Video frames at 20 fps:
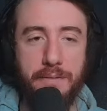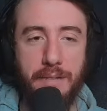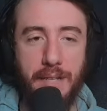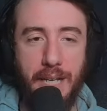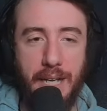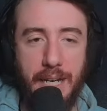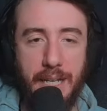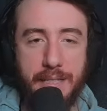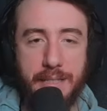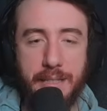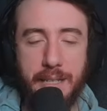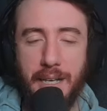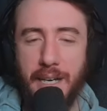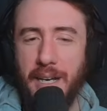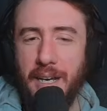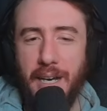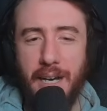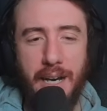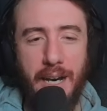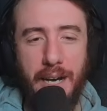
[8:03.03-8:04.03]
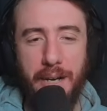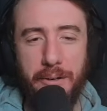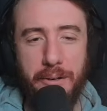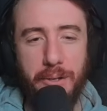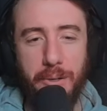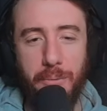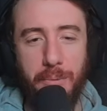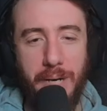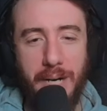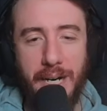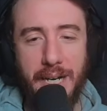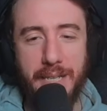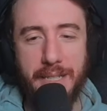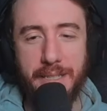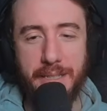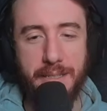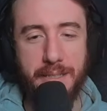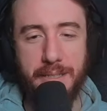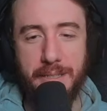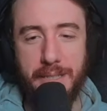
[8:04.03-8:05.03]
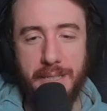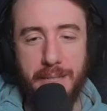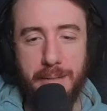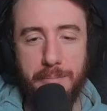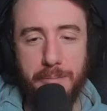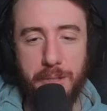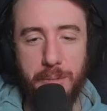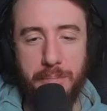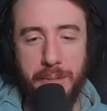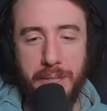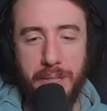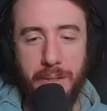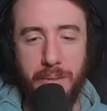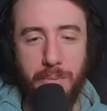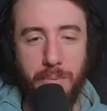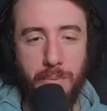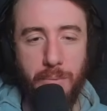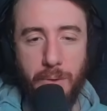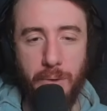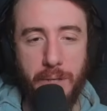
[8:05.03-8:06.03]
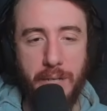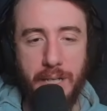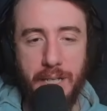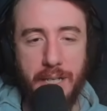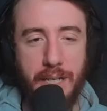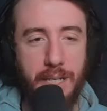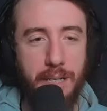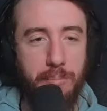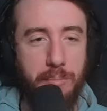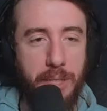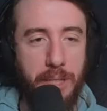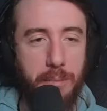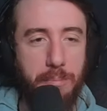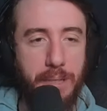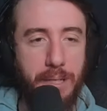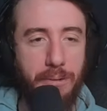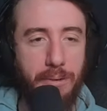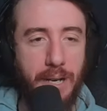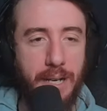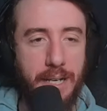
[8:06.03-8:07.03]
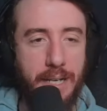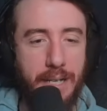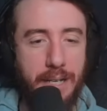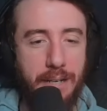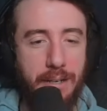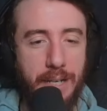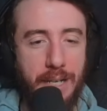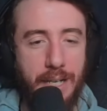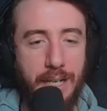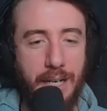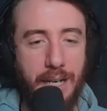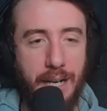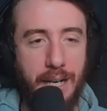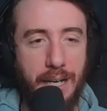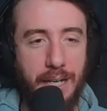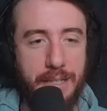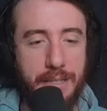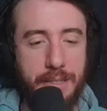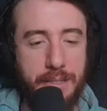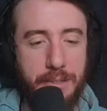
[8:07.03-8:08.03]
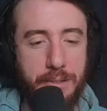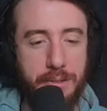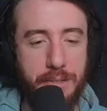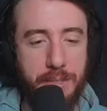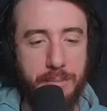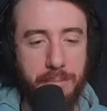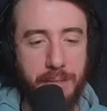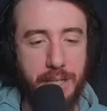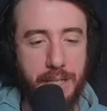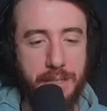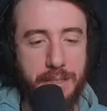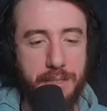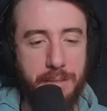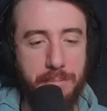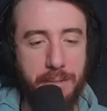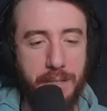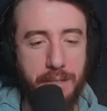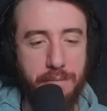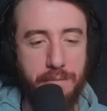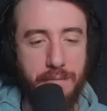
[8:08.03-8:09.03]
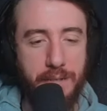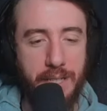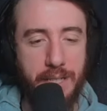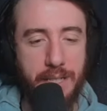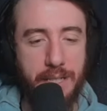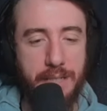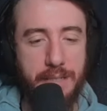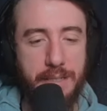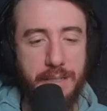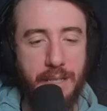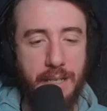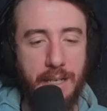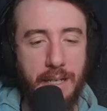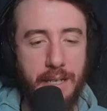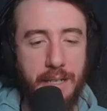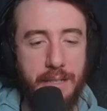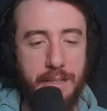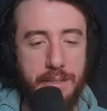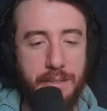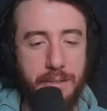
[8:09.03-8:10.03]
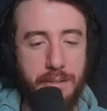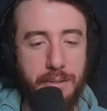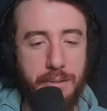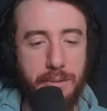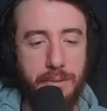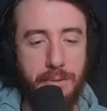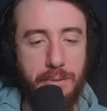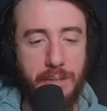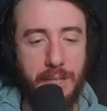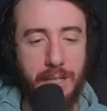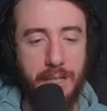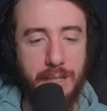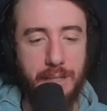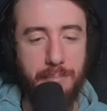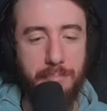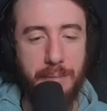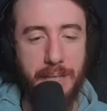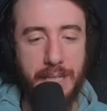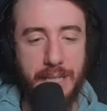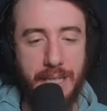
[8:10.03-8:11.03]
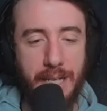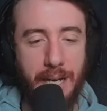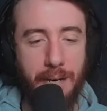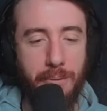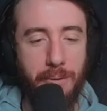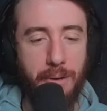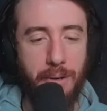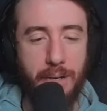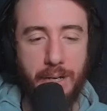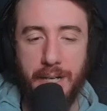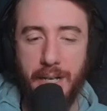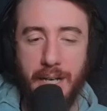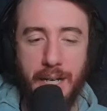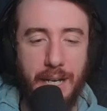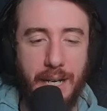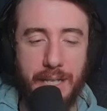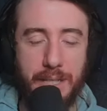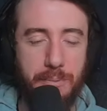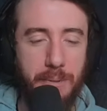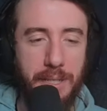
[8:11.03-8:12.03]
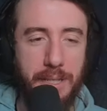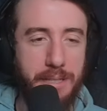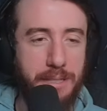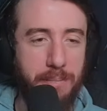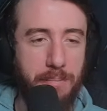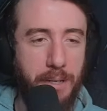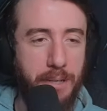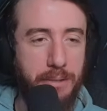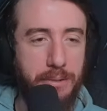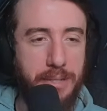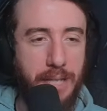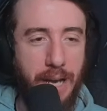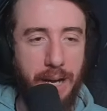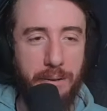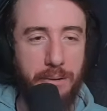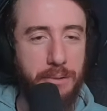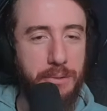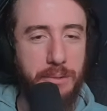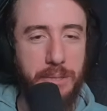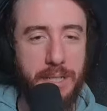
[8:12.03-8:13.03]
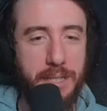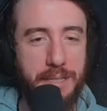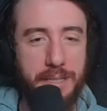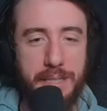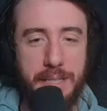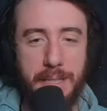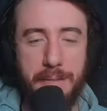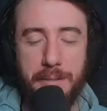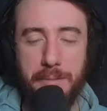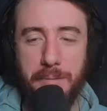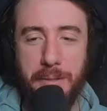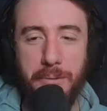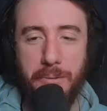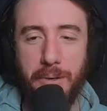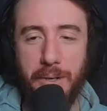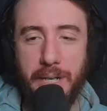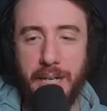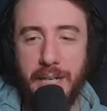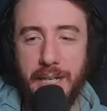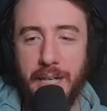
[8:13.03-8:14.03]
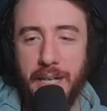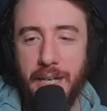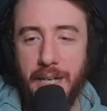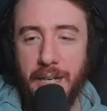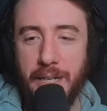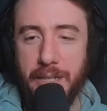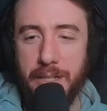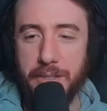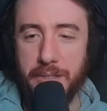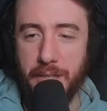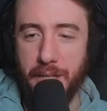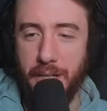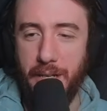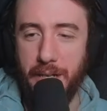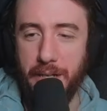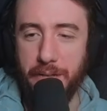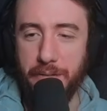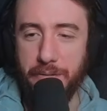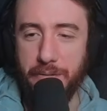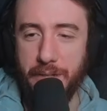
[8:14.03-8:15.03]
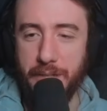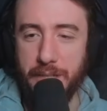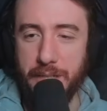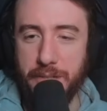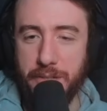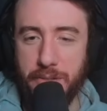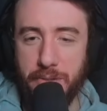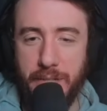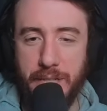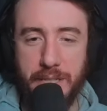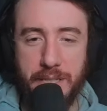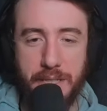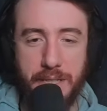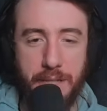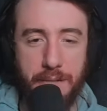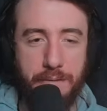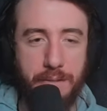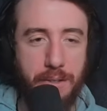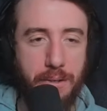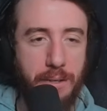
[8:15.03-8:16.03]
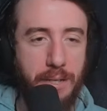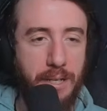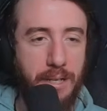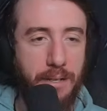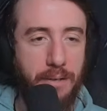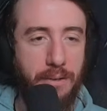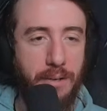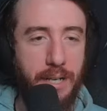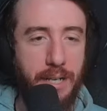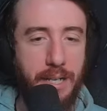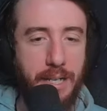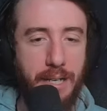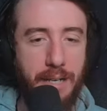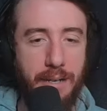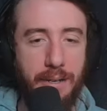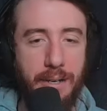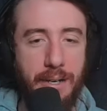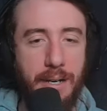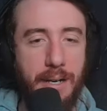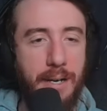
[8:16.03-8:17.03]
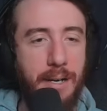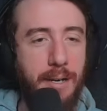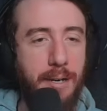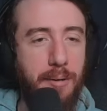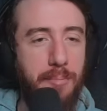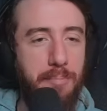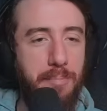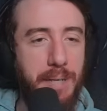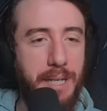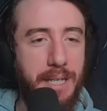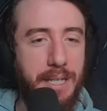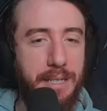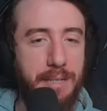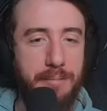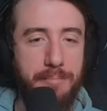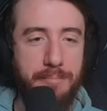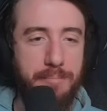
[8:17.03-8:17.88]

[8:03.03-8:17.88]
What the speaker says: flask. I don't know why it doesn't seem to be working in POB right now. I had to do some custom configs to make that work, as well as some others. Heraldry doesn't seem to be working. There's a lot of strange stuff going on right now, but